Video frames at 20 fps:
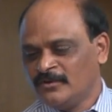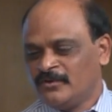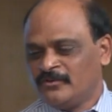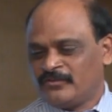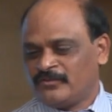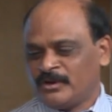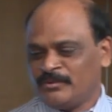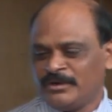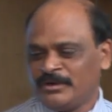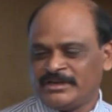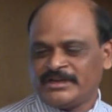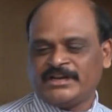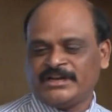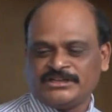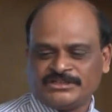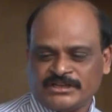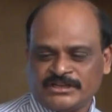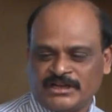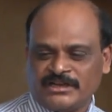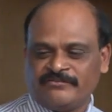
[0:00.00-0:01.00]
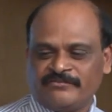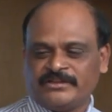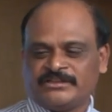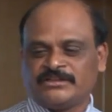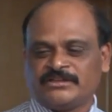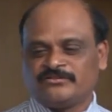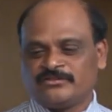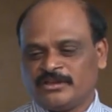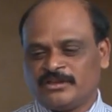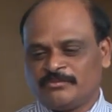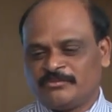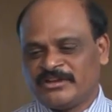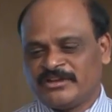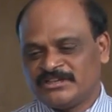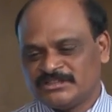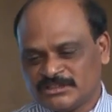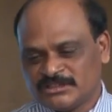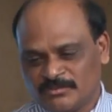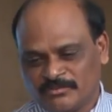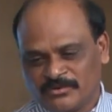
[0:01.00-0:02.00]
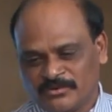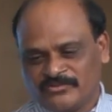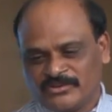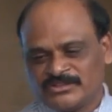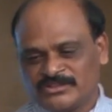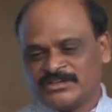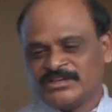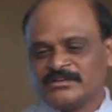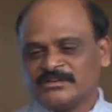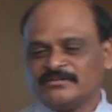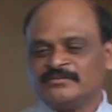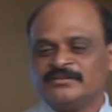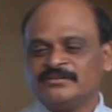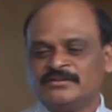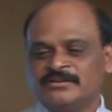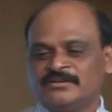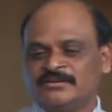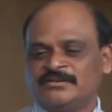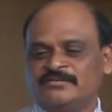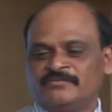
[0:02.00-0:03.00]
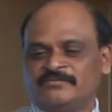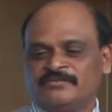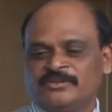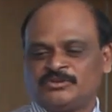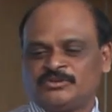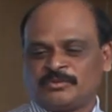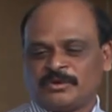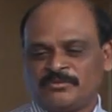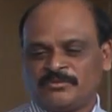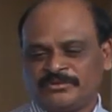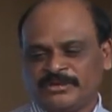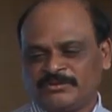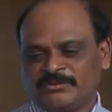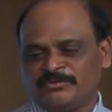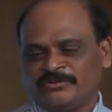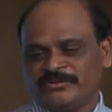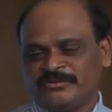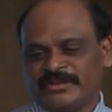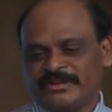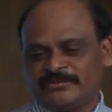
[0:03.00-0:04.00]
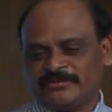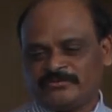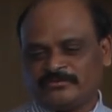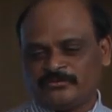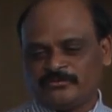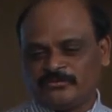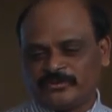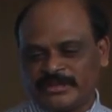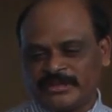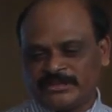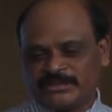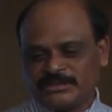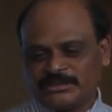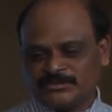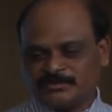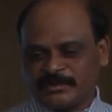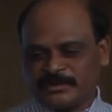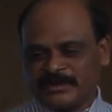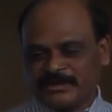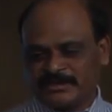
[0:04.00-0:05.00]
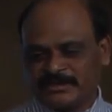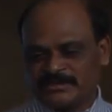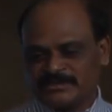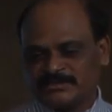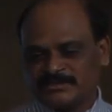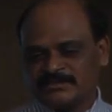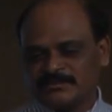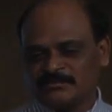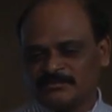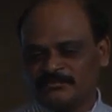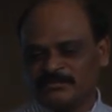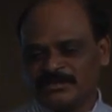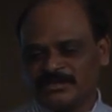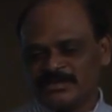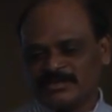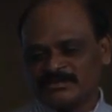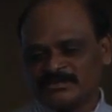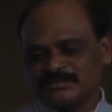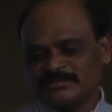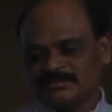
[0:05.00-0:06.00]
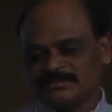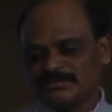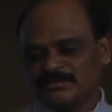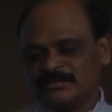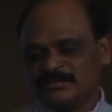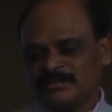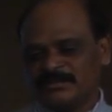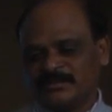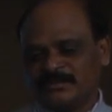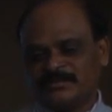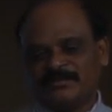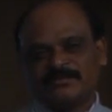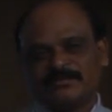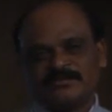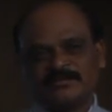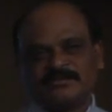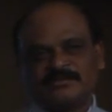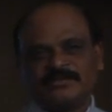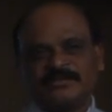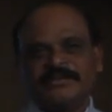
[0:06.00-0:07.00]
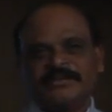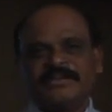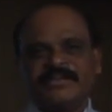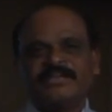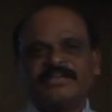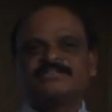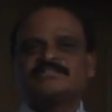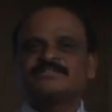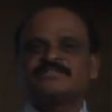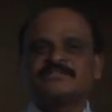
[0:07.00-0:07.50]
from a traditional advisor to a financial professional, which prompted me to take this practice, because it takes